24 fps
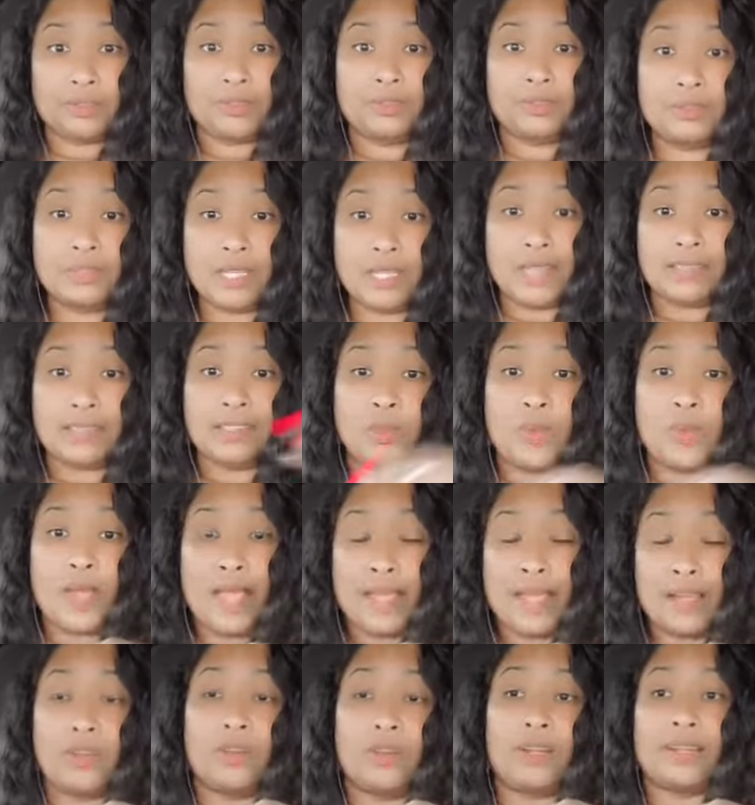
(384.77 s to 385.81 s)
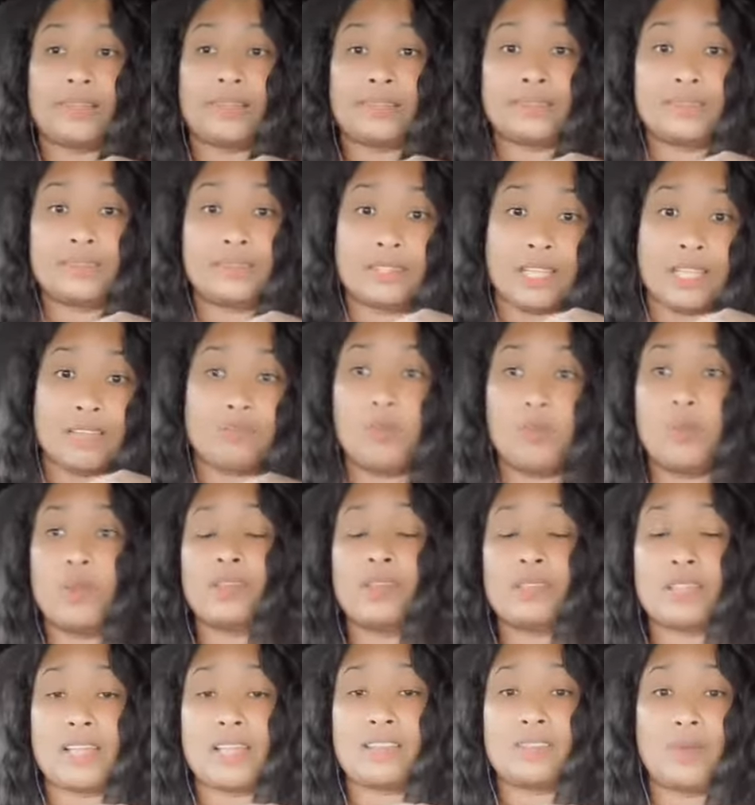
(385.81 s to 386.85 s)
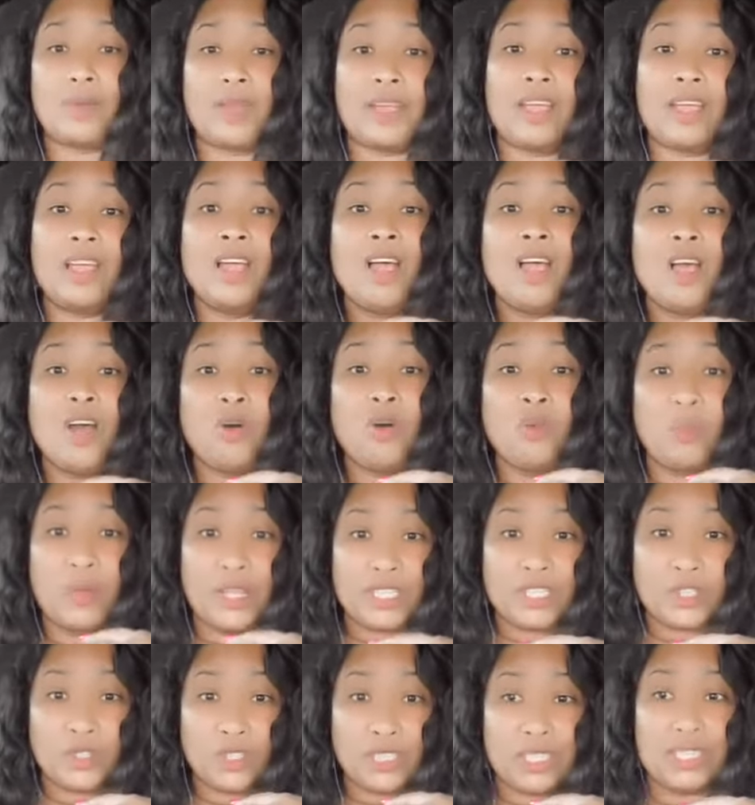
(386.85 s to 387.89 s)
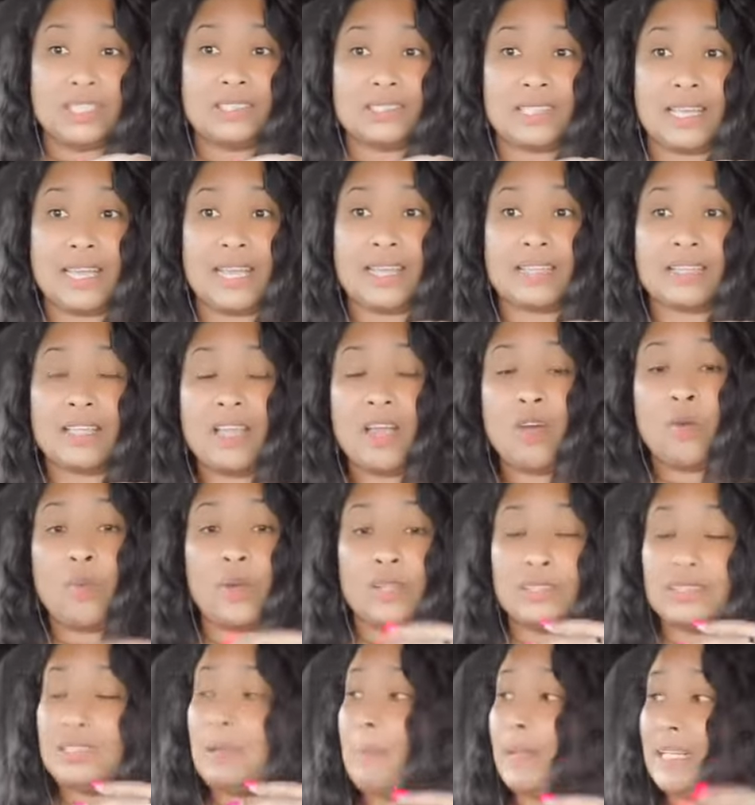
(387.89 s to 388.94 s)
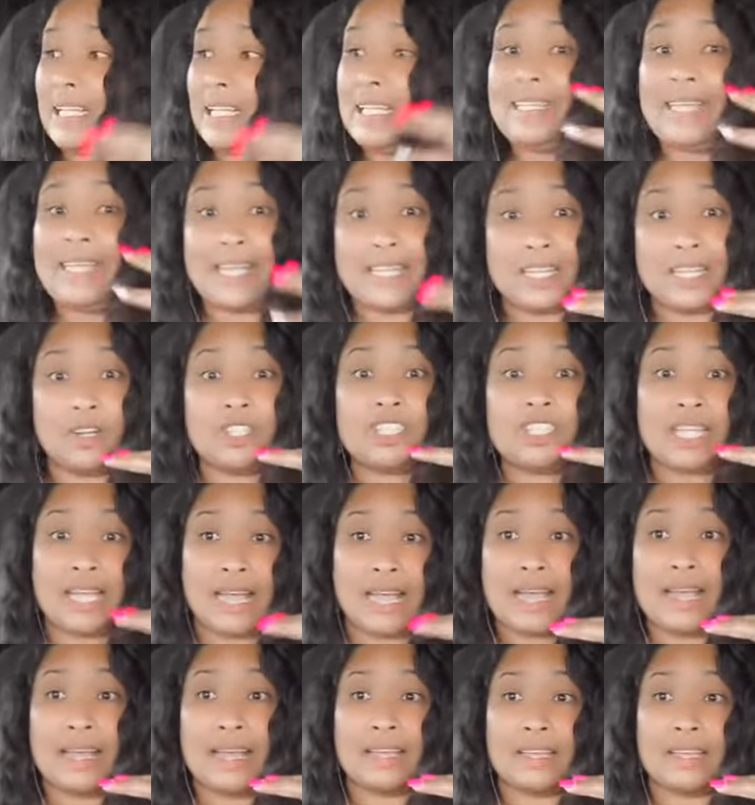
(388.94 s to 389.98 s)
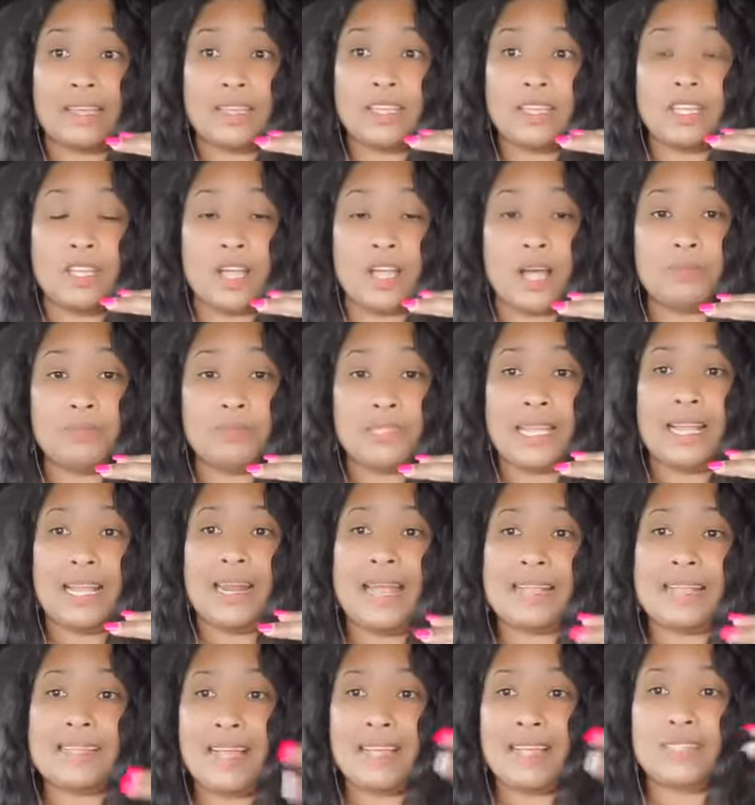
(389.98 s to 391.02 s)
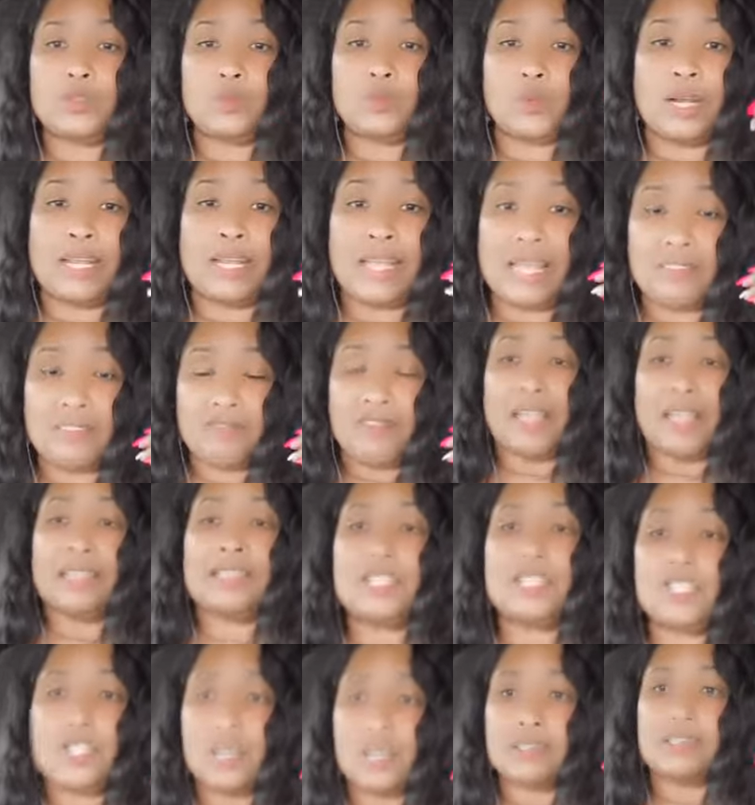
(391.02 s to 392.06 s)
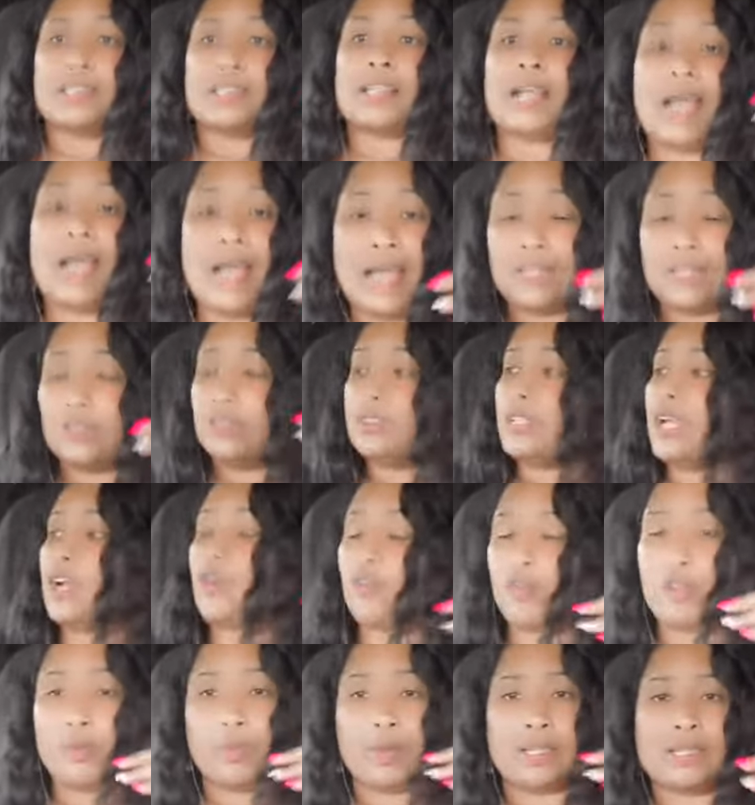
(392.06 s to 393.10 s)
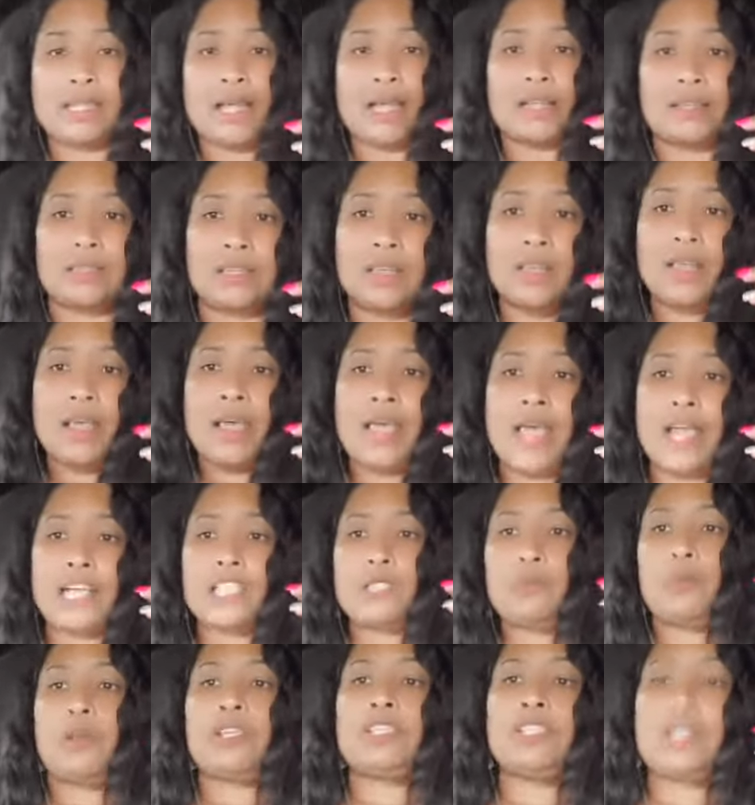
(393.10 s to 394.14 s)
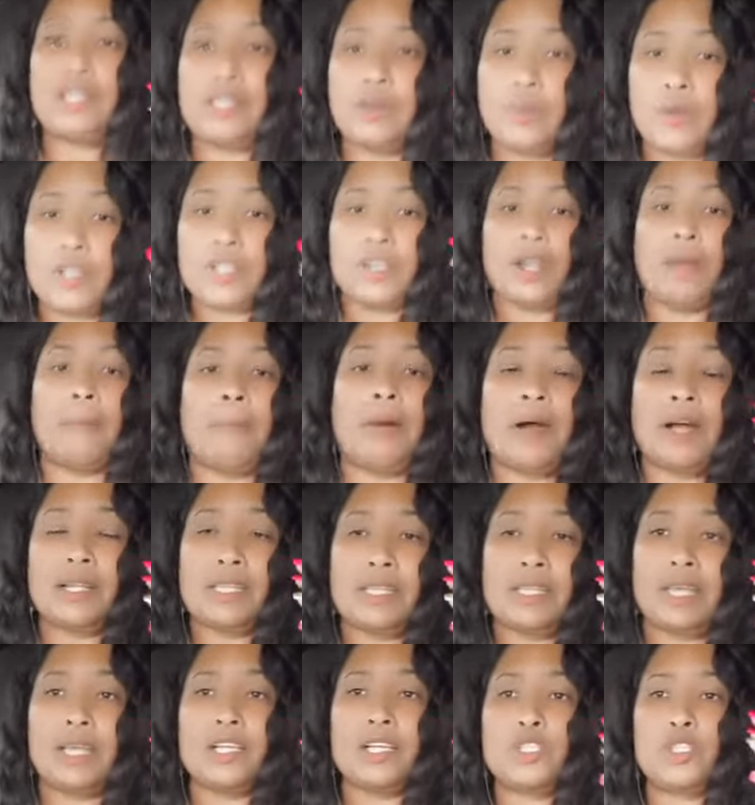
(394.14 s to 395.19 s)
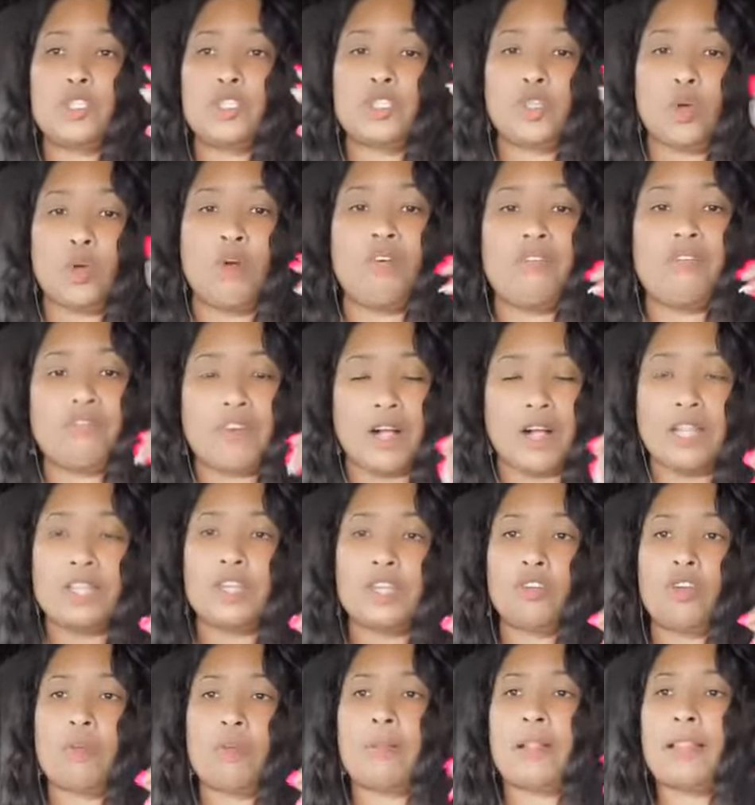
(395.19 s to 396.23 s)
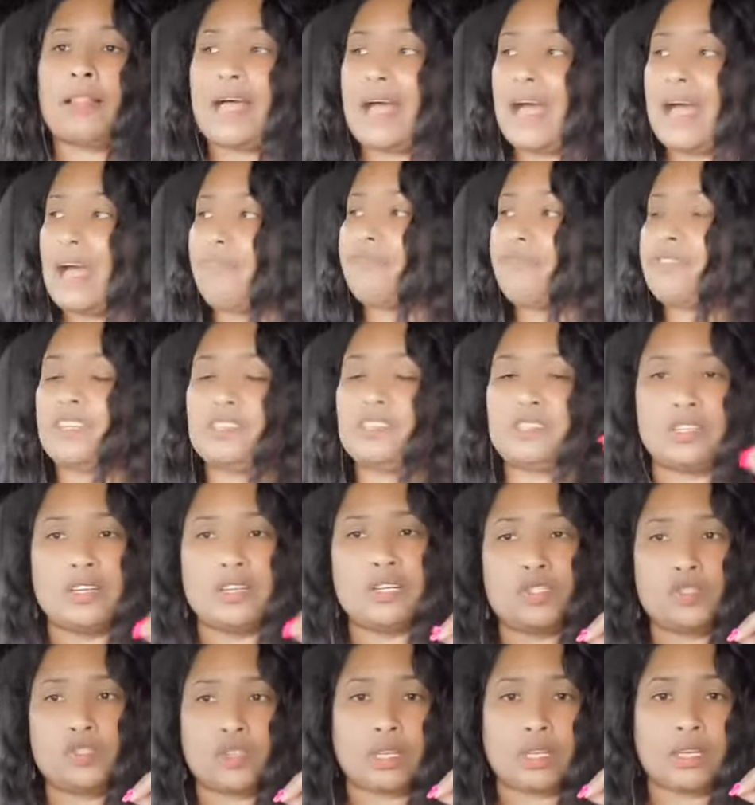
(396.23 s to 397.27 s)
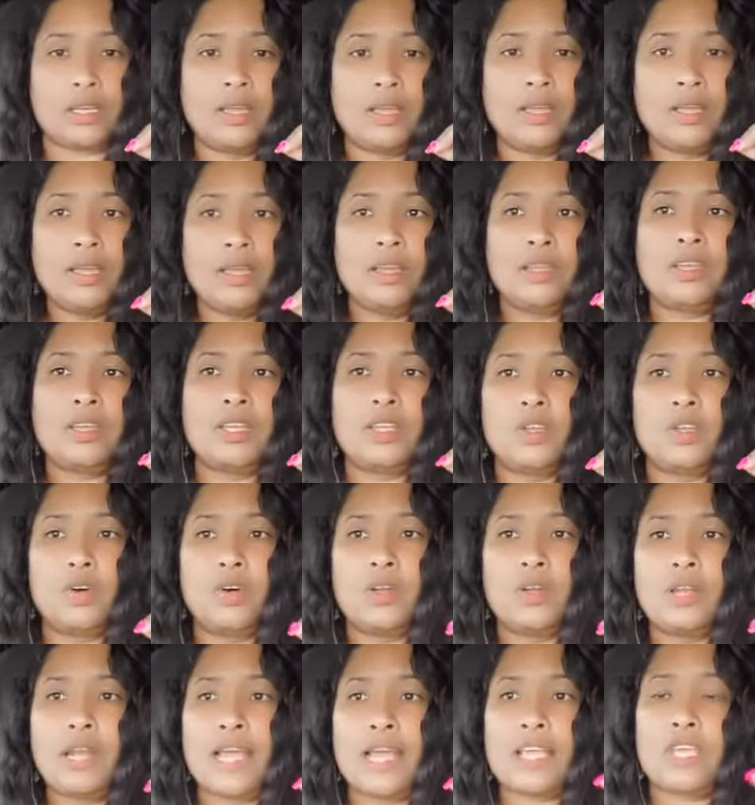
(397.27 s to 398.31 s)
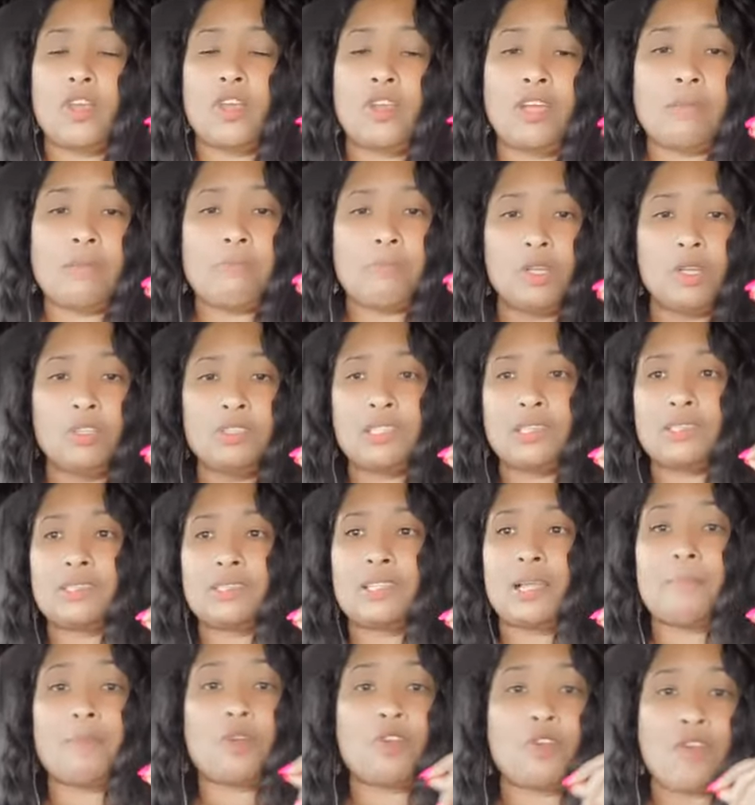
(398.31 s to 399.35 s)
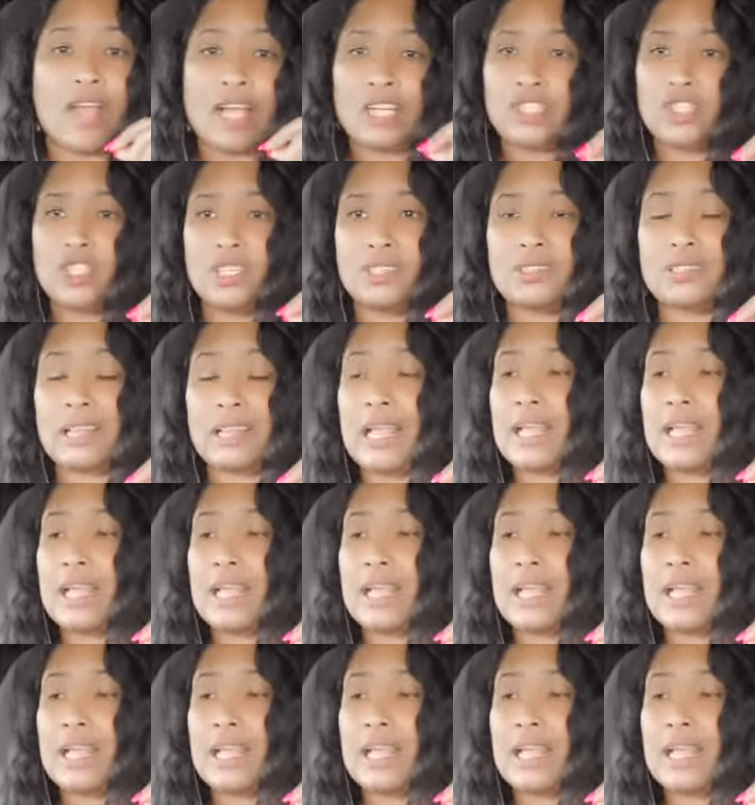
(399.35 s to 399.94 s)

That's the way I call it. That's the way we Trini say it. When somebody digging out your eye. You know what I'm saying? Like, that's really advantageous. And I don't agree with that. Especially when your body is so vulnerable after surgery. You know, like your immune system crashes.